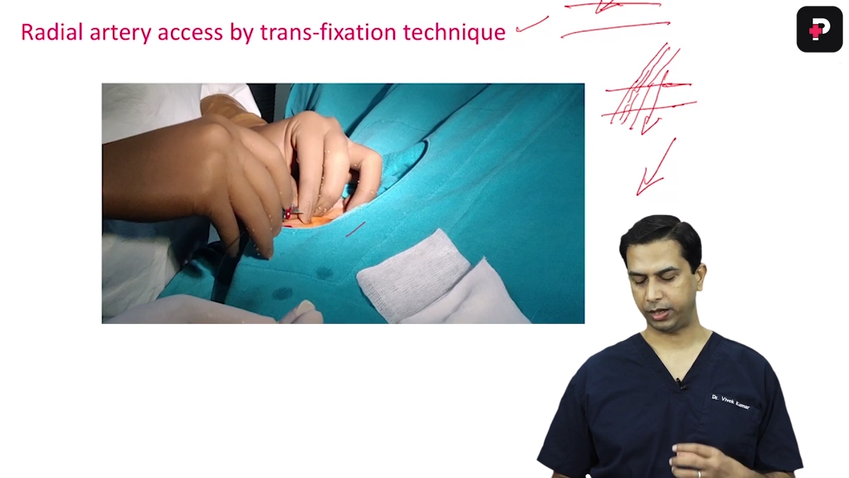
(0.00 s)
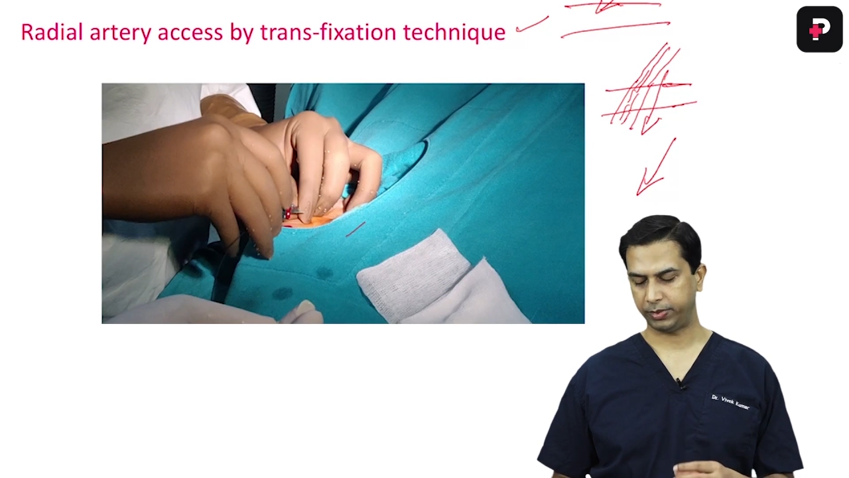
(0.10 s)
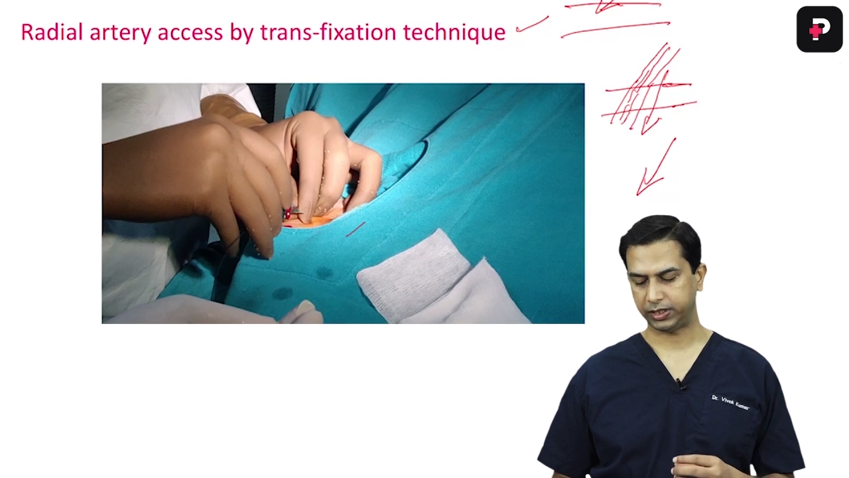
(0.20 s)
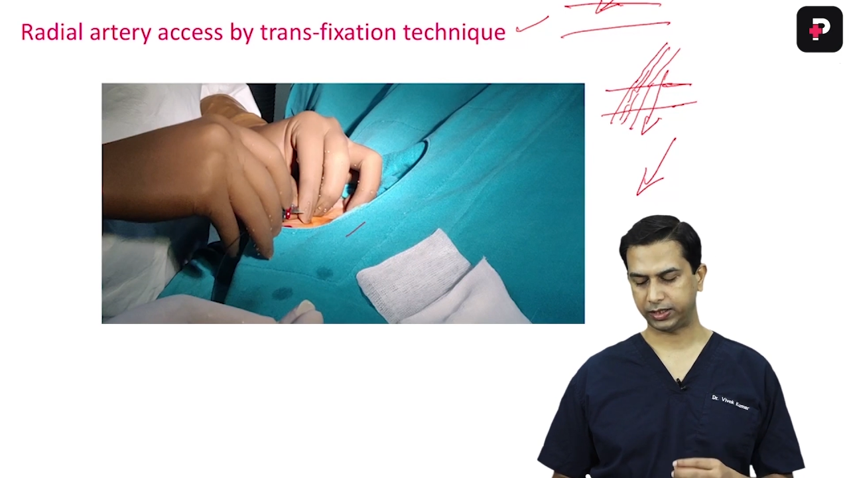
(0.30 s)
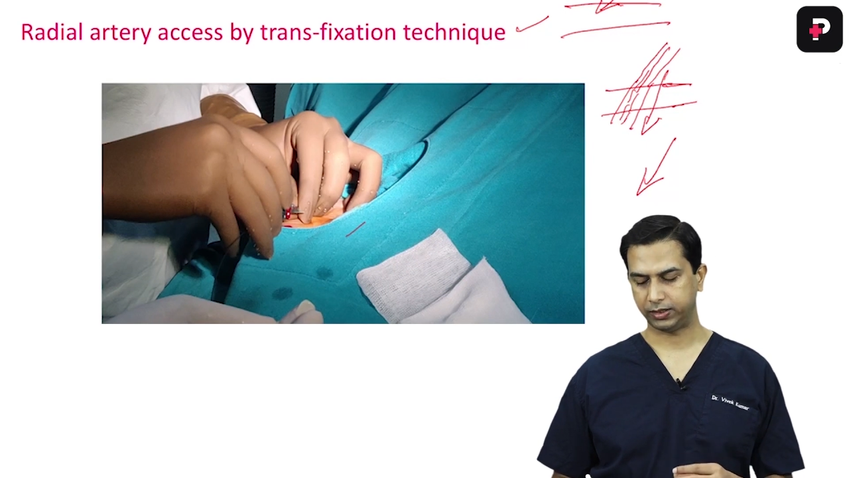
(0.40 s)
I
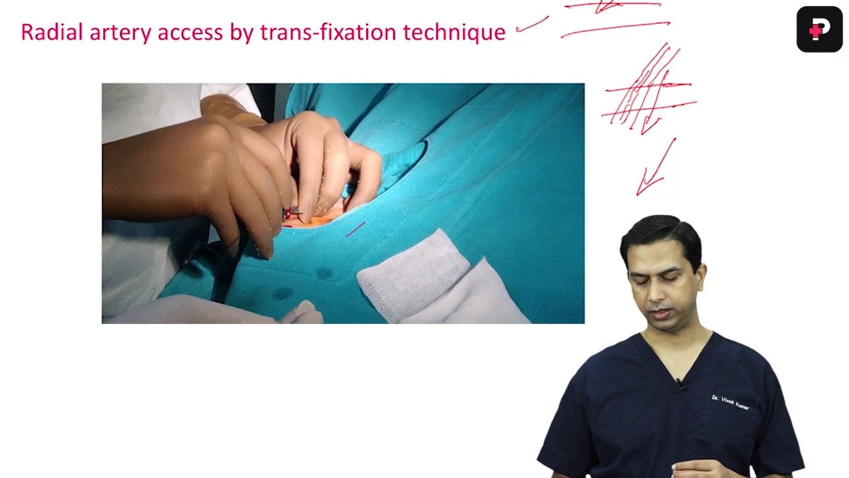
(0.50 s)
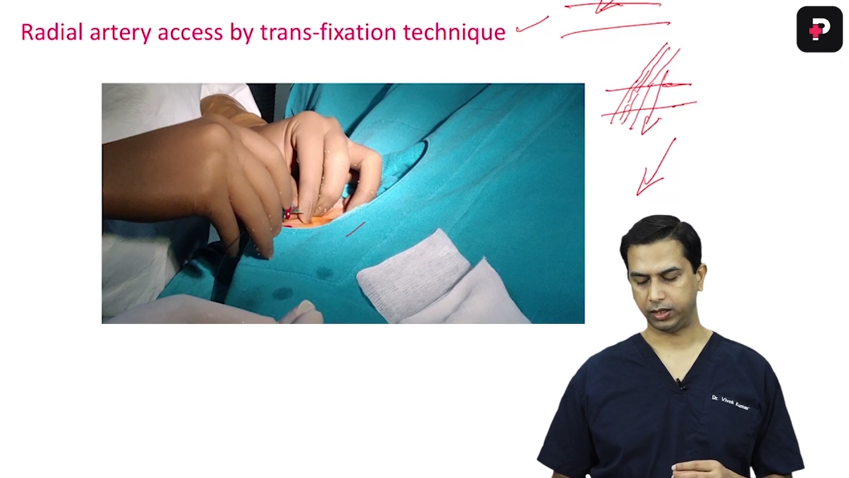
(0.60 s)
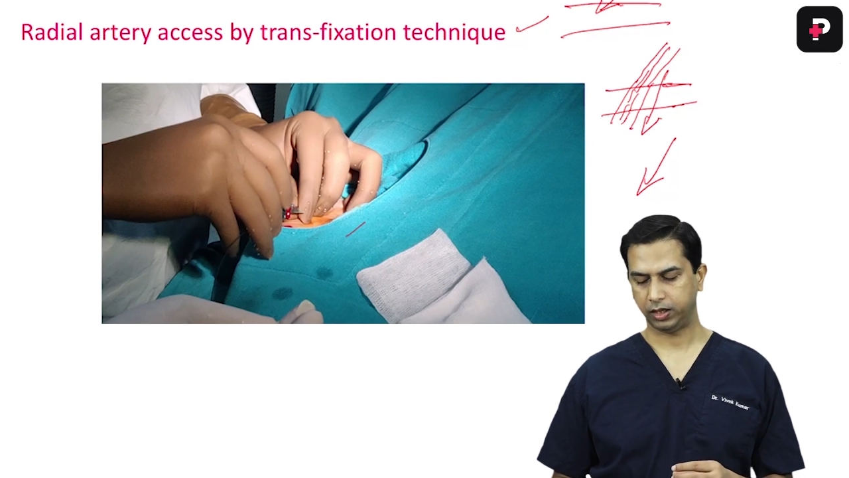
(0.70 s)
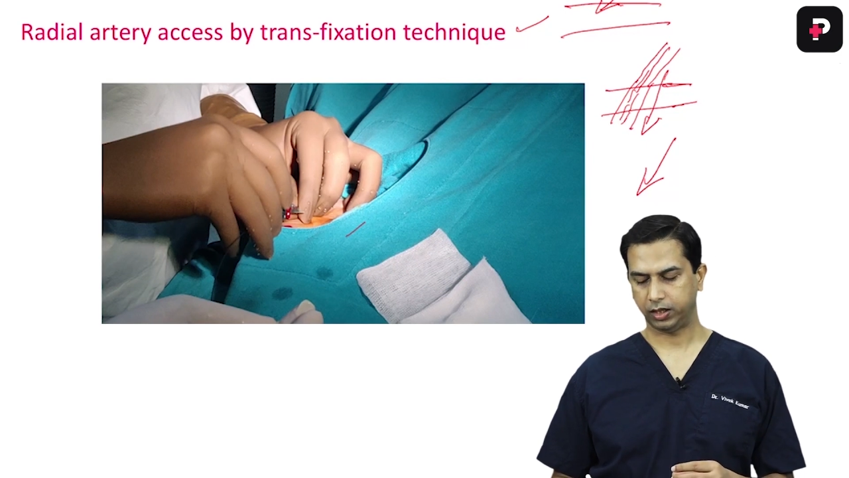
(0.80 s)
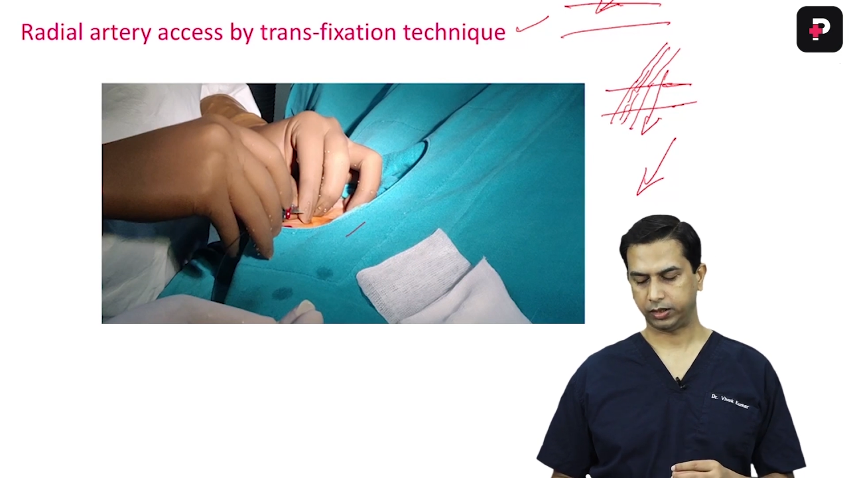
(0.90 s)
mean
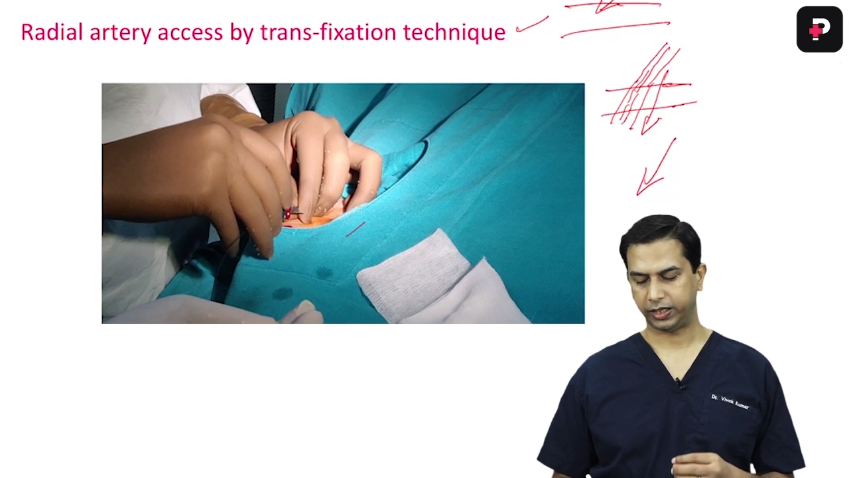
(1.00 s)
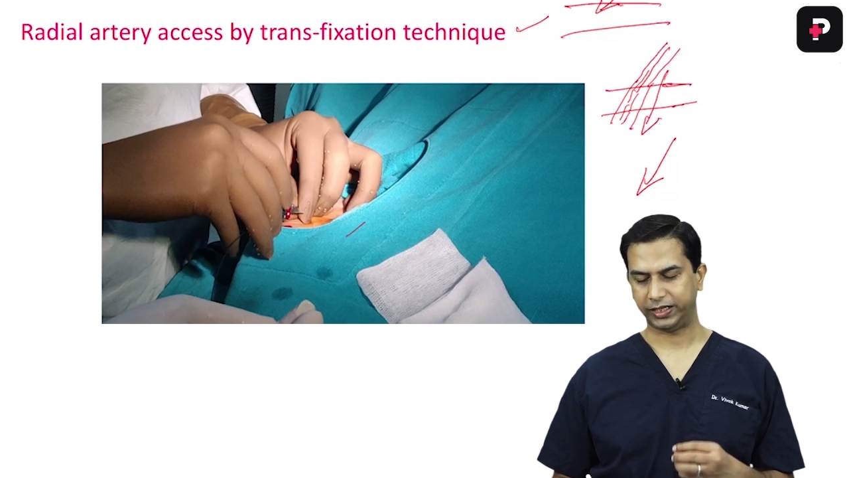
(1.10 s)
the